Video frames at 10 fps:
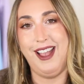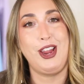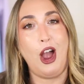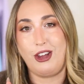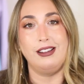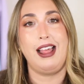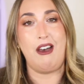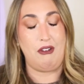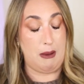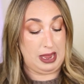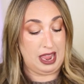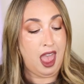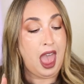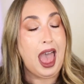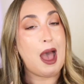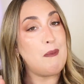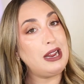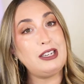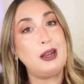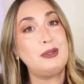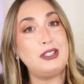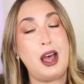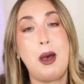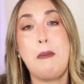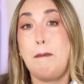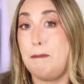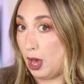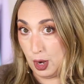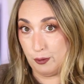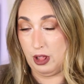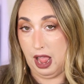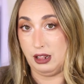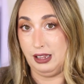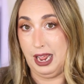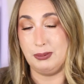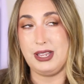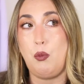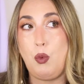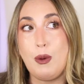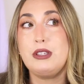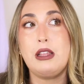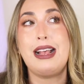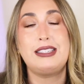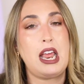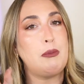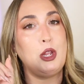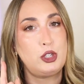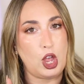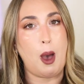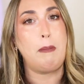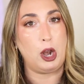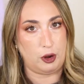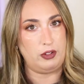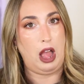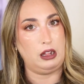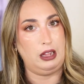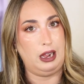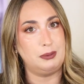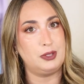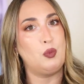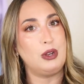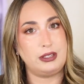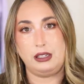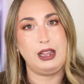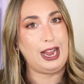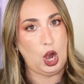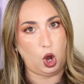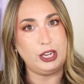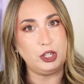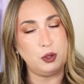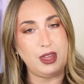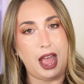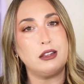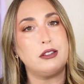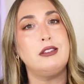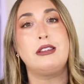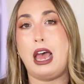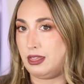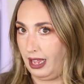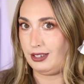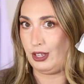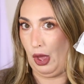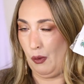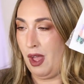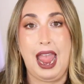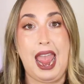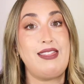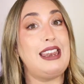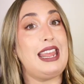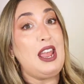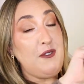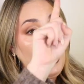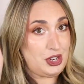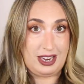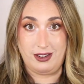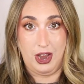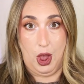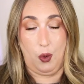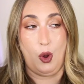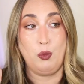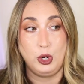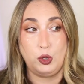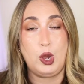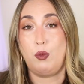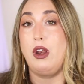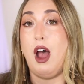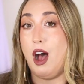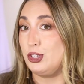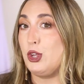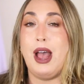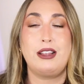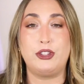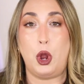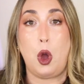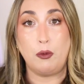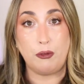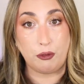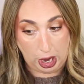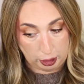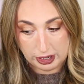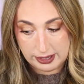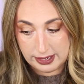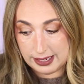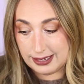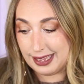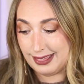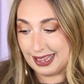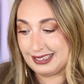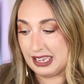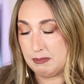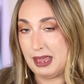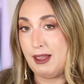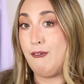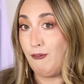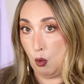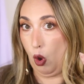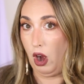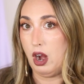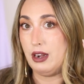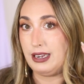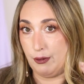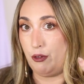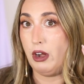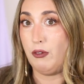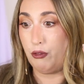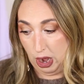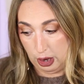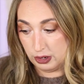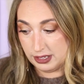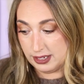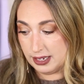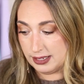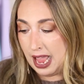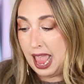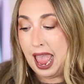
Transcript: y'all gonna laugh at me. I picked up some butterfly clips. When was the last time you saw butterfly clips? Was it like early 2000s? I think so. And then if you didn't know, Rue 21 also has their own fragrances and they sent me four different fragrances